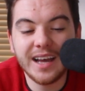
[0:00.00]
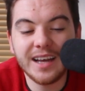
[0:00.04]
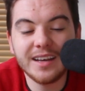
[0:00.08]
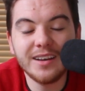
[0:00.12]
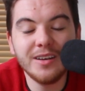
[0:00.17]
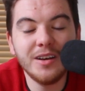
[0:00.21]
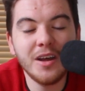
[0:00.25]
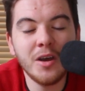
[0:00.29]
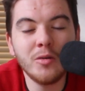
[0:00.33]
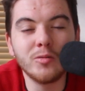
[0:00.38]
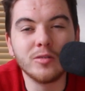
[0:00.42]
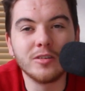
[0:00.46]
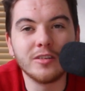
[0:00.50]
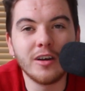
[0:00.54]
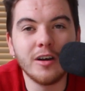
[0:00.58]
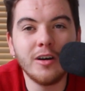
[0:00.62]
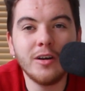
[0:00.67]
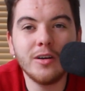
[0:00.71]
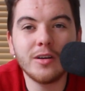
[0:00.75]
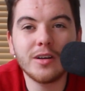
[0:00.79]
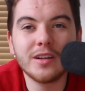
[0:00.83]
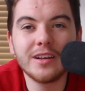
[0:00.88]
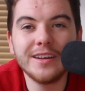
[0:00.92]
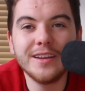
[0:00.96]
I don't know,
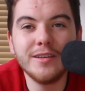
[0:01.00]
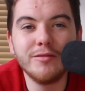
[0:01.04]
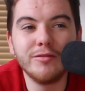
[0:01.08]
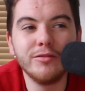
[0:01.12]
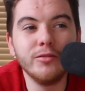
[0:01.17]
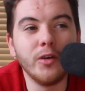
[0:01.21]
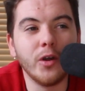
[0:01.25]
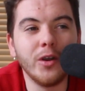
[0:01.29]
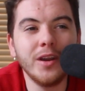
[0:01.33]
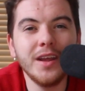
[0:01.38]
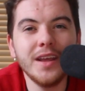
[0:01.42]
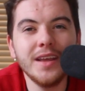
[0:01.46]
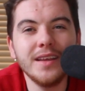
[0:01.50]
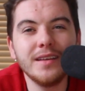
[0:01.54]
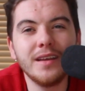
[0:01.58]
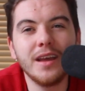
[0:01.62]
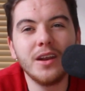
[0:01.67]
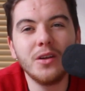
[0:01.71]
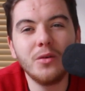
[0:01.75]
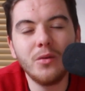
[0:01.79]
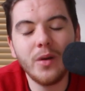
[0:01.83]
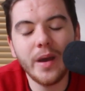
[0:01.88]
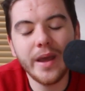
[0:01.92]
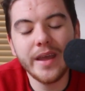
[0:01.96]
darkly funny
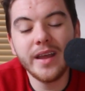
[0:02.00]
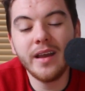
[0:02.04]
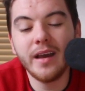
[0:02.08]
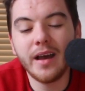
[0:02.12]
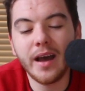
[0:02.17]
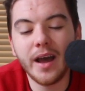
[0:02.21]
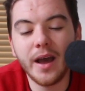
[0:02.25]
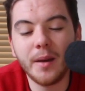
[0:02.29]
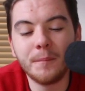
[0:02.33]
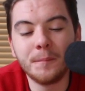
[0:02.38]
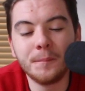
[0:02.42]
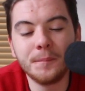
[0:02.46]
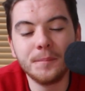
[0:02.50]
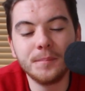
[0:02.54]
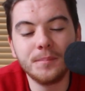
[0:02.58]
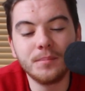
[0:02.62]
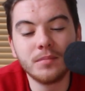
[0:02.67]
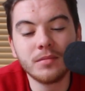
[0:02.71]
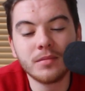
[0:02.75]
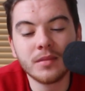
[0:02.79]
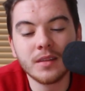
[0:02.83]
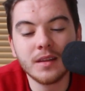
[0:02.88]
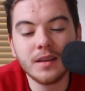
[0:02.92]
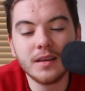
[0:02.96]
in a way.
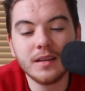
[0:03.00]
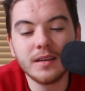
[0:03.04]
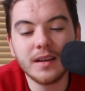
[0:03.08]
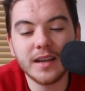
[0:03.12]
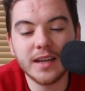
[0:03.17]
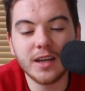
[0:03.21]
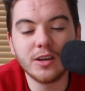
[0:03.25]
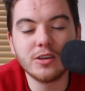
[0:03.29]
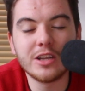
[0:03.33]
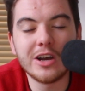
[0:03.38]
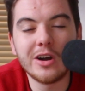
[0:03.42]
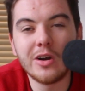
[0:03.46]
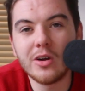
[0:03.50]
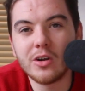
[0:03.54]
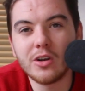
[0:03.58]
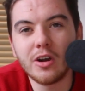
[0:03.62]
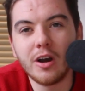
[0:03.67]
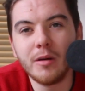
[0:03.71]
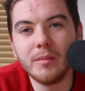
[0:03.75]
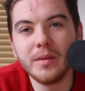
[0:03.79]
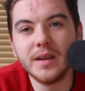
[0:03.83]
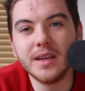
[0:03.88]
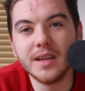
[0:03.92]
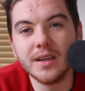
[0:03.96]
Like a dark
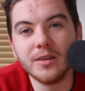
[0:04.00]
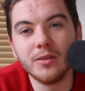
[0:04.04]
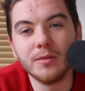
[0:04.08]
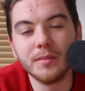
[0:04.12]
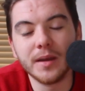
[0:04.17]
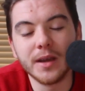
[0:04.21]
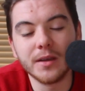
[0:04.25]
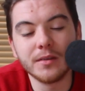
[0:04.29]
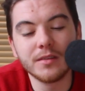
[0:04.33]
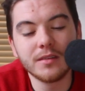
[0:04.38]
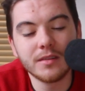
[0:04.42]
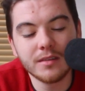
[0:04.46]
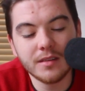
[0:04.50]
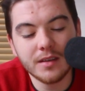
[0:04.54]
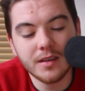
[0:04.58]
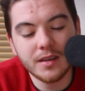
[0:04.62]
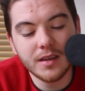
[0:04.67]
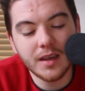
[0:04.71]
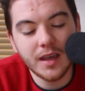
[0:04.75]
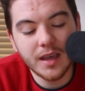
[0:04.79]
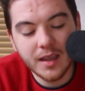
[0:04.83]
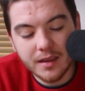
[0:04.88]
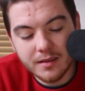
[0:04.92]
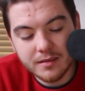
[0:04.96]
comedy almost.
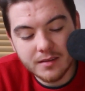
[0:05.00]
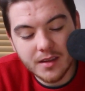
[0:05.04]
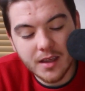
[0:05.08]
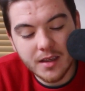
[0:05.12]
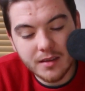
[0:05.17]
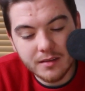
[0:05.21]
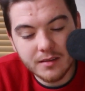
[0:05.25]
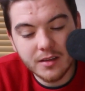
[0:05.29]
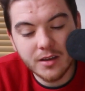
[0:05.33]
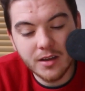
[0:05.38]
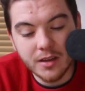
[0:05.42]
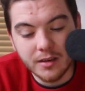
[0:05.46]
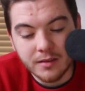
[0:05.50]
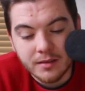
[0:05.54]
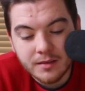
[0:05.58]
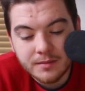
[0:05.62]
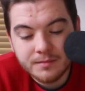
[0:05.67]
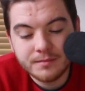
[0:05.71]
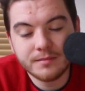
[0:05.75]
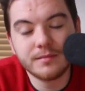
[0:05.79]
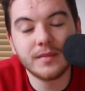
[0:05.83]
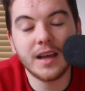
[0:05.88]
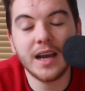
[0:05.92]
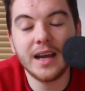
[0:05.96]
It's good.
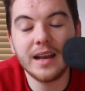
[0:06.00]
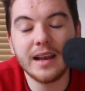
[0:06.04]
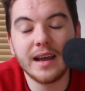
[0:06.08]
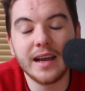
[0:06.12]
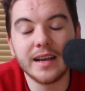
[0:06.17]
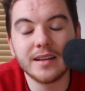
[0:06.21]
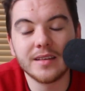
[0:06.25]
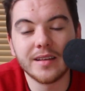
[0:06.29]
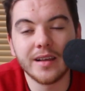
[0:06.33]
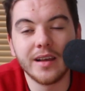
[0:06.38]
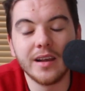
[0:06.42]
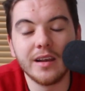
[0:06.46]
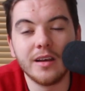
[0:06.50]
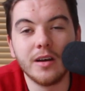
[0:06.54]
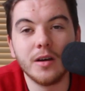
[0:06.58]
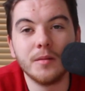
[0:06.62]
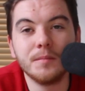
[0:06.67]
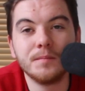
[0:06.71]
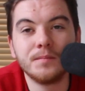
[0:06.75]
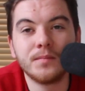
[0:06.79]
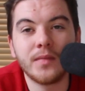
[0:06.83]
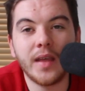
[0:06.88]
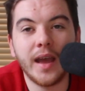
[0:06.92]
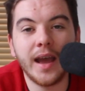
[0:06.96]
I liked it a
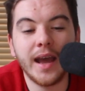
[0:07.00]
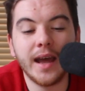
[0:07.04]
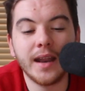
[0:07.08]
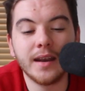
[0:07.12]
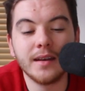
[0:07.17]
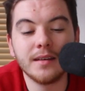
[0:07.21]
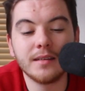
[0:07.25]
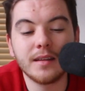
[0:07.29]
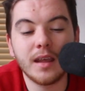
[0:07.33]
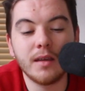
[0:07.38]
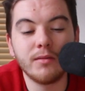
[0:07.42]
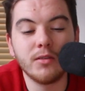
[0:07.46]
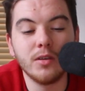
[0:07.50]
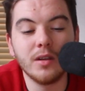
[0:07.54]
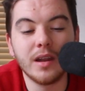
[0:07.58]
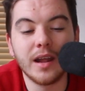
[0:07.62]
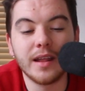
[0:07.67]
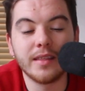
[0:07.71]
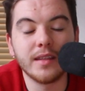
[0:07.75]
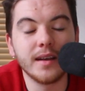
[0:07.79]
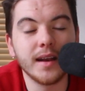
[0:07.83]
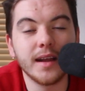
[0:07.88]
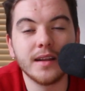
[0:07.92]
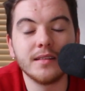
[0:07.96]
lot. And if you
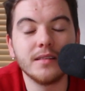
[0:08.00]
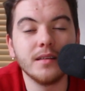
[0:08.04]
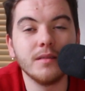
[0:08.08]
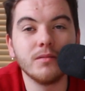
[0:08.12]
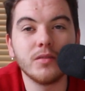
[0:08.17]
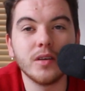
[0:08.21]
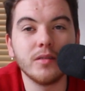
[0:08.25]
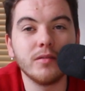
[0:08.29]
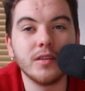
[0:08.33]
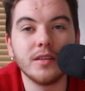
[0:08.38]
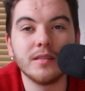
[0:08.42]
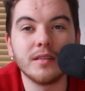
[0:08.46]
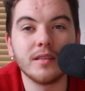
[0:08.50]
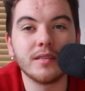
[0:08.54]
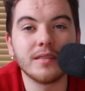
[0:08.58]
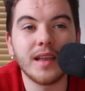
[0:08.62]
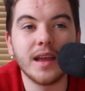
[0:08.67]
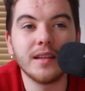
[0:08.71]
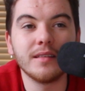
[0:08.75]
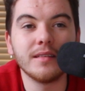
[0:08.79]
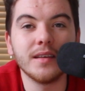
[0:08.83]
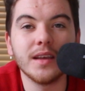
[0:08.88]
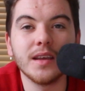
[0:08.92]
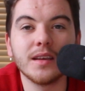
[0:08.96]
like the 1950s
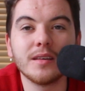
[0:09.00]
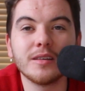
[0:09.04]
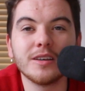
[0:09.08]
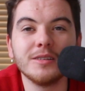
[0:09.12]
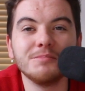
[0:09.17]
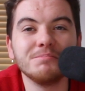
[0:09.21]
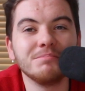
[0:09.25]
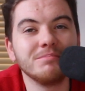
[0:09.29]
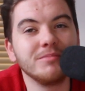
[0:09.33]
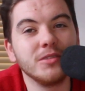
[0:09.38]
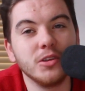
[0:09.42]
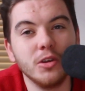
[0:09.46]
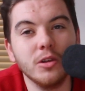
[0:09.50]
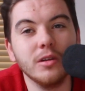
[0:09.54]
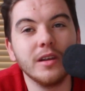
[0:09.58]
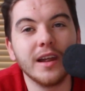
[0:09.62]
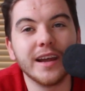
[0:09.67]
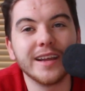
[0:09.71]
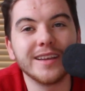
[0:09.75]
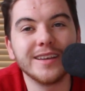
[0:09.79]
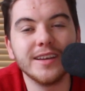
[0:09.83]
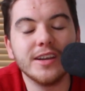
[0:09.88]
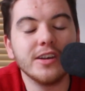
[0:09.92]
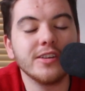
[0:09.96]
aesthetic, you'll
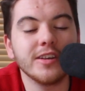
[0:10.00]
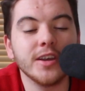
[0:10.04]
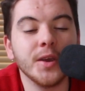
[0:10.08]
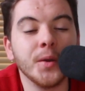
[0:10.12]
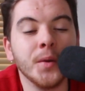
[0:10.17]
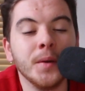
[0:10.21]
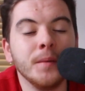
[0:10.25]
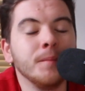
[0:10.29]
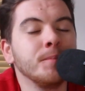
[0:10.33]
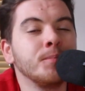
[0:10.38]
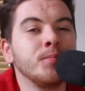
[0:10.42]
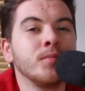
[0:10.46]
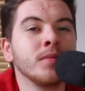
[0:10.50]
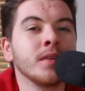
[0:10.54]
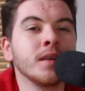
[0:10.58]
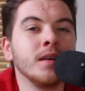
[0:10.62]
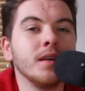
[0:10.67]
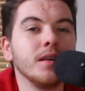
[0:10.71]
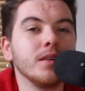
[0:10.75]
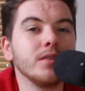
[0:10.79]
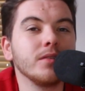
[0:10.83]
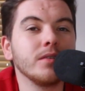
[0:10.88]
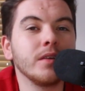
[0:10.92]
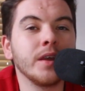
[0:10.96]
like it too.
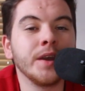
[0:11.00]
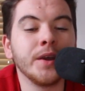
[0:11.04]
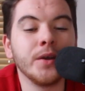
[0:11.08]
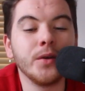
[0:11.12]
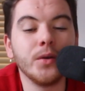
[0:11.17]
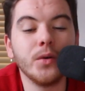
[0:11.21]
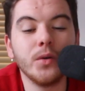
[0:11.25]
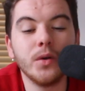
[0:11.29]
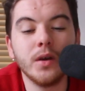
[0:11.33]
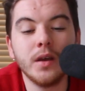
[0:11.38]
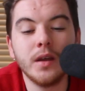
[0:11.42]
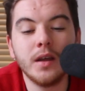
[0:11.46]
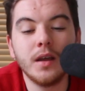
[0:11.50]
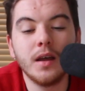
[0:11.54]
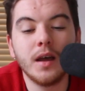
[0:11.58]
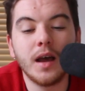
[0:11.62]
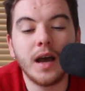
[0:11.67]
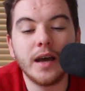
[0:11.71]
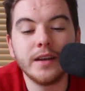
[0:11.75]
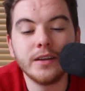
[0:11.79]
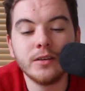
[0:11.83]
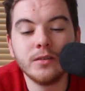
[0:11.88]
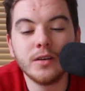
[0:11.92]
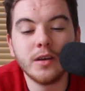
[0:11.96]
So
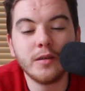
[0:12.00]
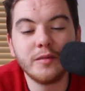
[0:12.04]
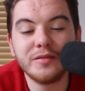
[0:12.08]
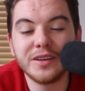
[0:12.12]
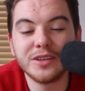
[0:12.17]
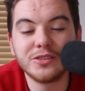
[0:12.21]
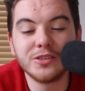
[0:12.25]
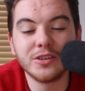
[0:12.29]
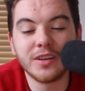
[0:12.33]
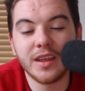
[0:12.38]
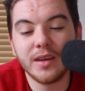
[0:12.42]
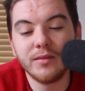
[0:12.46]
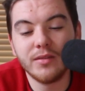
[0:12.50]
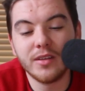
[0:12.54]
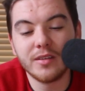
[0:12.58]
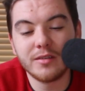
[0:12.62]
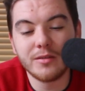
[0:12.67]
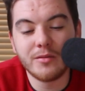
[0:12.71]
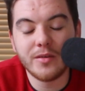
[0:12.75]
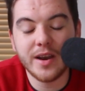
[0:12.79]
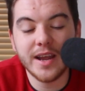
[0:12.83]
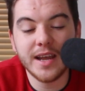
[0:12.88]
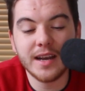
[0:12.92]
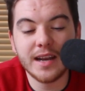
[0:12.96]
I don't know if I should give
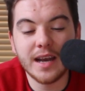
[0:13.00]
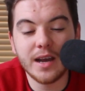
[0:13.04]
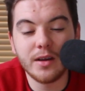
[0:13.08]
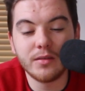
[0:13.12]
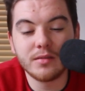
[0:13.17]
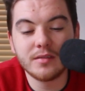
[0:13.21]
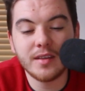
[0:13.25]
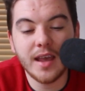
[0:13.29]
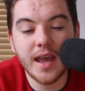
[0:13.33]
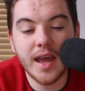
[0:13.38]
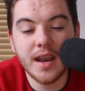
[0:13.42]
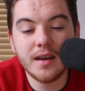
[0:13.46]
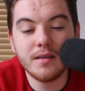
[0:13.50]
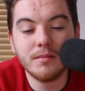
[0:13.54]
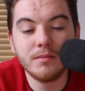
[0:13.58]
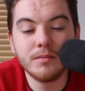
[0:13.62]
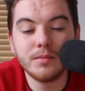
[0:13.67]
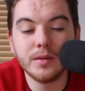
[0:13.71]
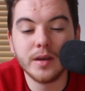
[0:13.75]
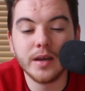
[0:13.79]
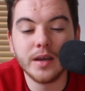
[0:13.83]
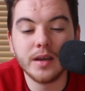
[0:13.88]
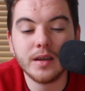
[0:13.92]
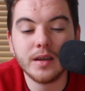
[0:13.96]
this a rating out of 10,